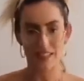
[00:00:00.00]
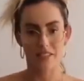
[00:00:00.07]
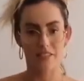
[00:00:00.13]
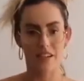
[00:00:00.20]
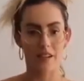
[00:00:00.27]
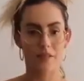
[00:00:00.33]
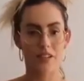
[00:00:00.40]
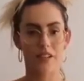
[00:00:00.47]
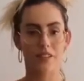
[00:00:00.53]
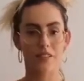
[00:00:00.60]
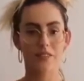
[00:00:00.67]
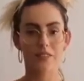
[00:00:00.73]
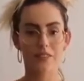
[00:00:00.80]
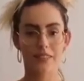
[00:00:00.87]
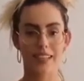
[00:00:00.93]
an Instagram
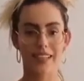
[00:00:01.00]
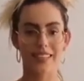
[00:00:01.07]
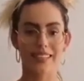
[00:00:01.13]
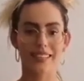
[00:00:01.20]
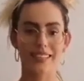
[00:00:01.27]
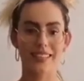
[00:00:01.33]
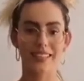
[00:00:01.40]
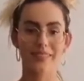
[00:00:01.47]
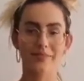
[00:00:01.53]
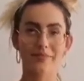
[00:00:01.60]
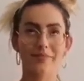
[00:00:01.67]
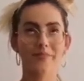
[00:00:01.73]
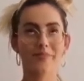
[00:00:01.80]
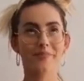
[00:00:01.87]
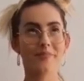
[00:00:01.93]
girl, like this.
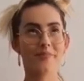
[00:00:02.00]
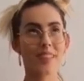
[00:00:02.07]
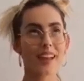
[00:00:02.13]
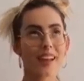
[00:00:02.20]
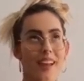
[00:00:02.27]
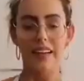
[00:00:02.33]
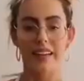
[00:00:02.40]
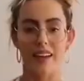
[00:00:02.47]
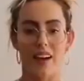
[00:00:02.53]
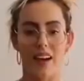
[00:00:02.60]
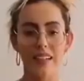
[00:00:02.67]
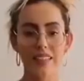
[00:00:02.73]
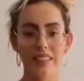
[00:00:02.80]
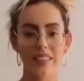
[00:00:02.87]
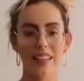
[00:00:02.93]
Okay
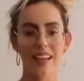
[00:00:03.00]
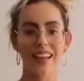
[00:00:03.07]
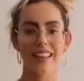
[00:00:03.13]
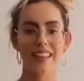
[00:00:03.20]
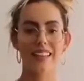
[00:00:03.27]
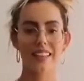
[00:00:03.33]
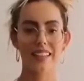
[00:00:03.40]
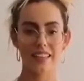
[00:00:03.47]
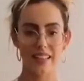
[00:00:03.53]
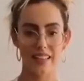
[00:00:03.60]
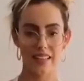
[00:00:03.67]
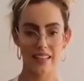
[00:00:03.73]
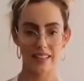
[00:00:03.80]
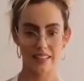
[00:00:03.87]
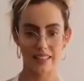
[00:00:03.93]
guys, this
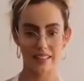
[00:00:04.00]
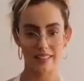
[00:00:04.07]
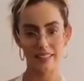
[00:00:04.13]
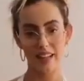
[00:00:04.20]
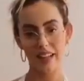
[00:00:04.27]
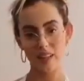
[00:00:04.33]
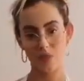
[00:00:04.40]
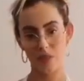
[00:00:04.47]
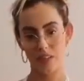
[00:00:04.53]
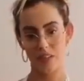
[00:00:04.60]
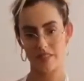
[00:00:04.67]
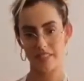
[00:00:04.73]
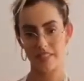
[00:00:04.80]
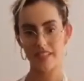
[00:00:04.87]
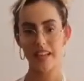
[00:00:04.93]
is the last one
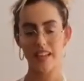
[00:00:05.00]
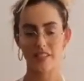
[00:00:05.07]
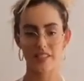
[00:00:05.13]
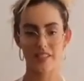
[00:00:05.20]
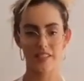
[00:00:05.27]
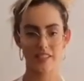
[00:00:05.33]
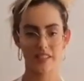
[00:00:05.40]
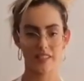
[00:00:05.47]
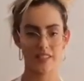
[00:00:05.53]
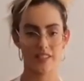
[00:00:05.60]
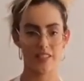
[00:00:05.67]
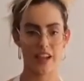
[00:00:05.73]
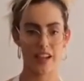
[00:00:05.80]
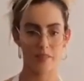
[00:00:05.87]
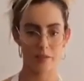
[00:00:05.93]
of the set. So this is the
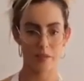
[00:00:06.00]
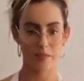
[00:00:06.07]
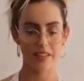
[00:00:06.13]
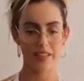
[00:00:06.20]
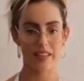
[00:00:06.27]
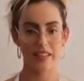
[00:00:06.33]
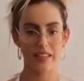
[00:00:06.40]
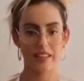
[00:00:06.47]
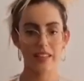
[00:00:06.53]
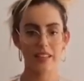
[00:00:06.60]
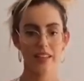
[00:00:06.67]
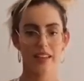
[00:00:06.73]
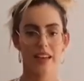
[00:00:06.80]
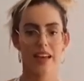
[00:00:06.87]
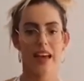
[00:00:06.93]
Jamie
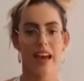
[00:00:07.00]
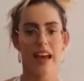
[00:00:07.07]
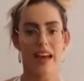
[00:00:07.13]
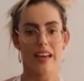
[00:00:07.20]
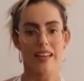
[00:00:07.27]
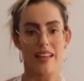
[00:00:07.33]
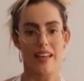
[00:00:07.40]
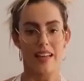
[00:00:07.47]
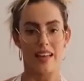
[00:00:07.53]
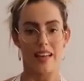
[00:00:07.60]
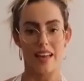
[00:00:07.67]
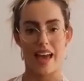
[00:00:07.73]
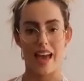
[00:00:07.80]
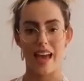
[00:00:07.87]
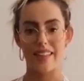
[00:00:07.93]
bikini.
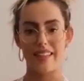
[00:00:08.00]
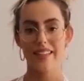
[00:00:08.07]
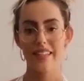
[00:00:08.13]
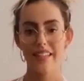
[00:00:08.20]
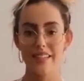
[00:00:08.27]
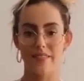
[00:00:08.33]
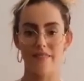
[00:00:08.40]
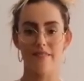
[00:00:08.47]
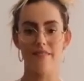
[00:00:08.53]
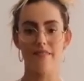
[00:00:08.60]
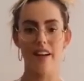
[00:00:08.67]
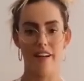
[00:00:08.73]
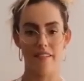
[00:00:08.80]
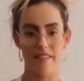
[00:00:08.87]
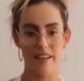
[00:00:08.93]
And this is
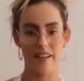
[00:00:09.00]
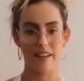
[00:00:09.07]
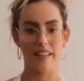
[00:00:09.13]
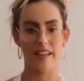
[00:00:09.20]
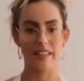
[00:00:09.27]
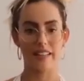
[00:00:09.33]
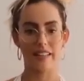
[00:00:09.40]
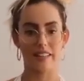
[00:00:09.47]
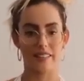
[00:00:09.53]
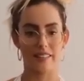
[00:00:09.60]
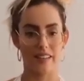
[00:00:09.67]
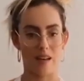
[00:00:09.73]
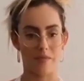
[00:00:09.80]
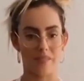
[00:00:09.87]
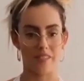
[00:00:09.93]
very like
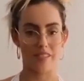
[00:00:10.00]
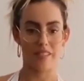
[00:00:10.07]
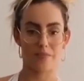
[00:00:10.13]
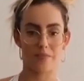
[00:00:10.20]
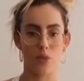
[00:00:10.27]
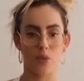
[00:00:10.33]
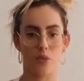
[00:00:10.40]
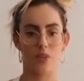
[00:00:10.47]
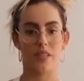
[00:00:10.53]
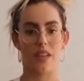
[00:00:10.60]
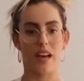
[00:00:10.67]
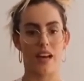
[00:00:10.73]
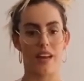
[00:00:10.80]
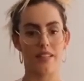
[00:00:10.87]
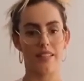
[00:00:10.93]
glamorous,
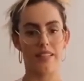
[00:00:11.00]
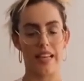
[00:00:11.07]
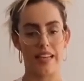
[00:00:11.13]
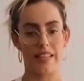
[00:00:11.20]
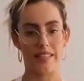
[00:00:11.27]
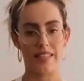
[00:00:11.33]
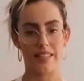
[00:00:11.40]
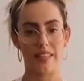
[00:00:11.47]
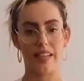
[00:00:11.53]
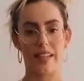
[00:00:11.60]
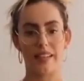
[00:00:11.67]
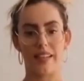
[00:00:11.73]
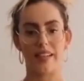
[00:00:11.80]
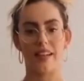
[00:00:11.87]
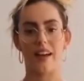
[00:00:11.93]
poolside, sexy.
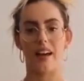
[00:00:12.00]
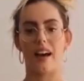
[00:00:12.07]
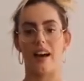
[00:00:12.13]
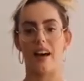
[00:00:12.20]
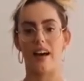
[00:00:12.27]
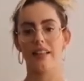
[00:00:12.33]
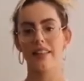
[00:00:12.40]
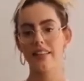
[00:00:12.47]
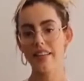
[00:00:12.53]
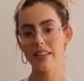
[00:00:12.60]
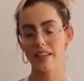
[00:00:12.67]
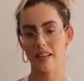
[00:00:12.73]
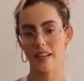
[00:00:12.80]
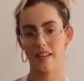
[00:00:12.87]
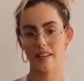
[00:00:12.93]
Like I
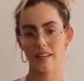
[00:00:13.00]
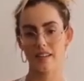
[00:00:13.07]
think